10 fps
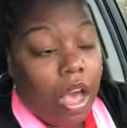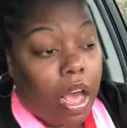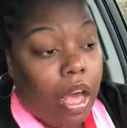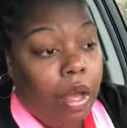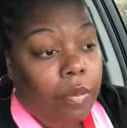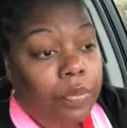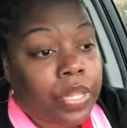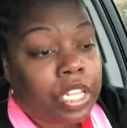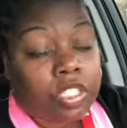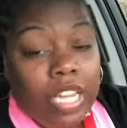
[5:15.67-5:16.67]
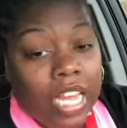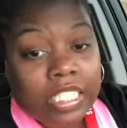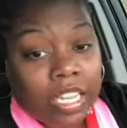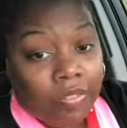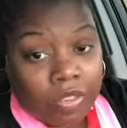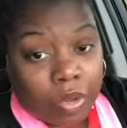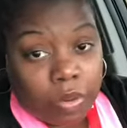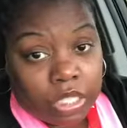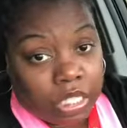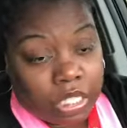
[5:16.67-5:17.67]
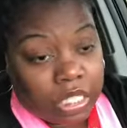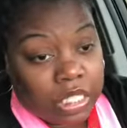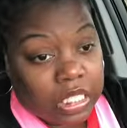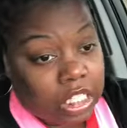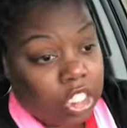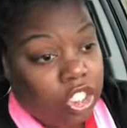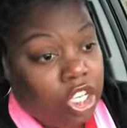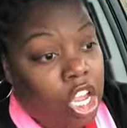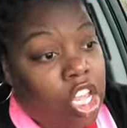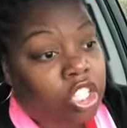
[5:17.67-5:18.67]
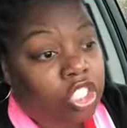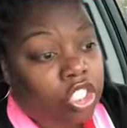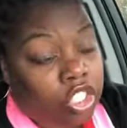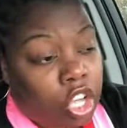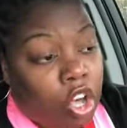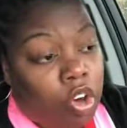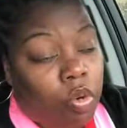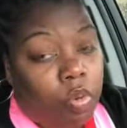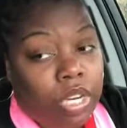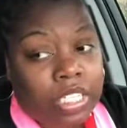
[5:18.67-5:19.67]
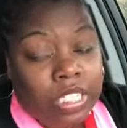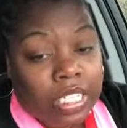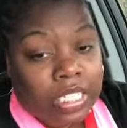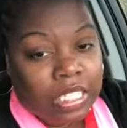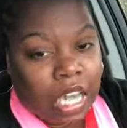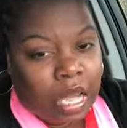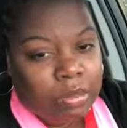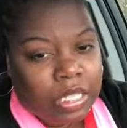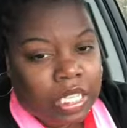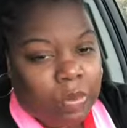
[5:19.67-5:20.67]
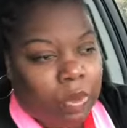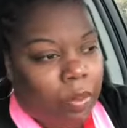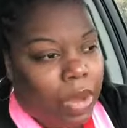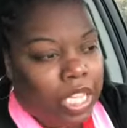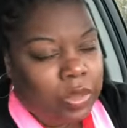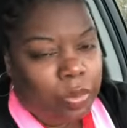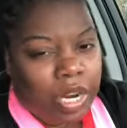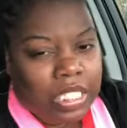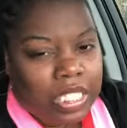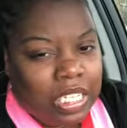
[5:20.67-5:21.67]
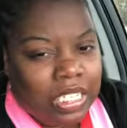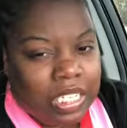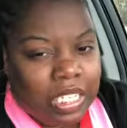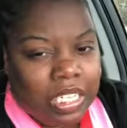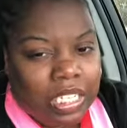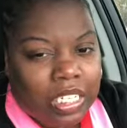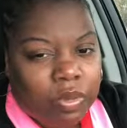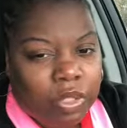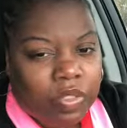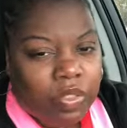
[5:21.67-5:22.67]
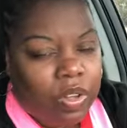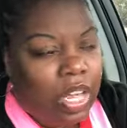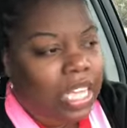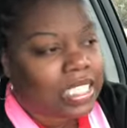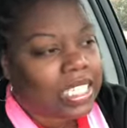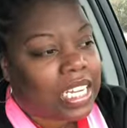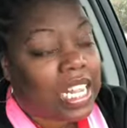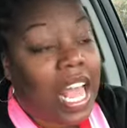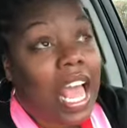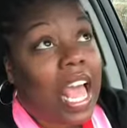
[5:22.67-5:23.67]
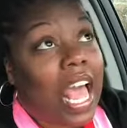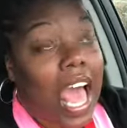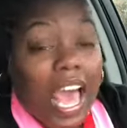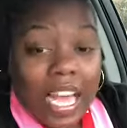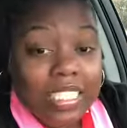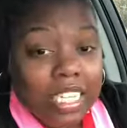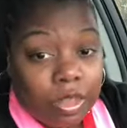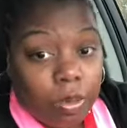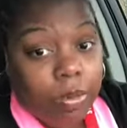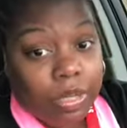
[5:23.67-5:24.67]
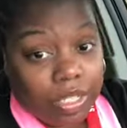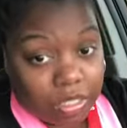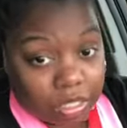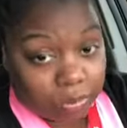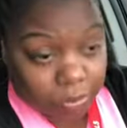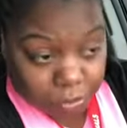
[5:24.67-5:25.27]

So that definitely wasn't a good decision. So what is a good time to keep your box braids in, Senegalese twist, faux locks in? I say 3 months.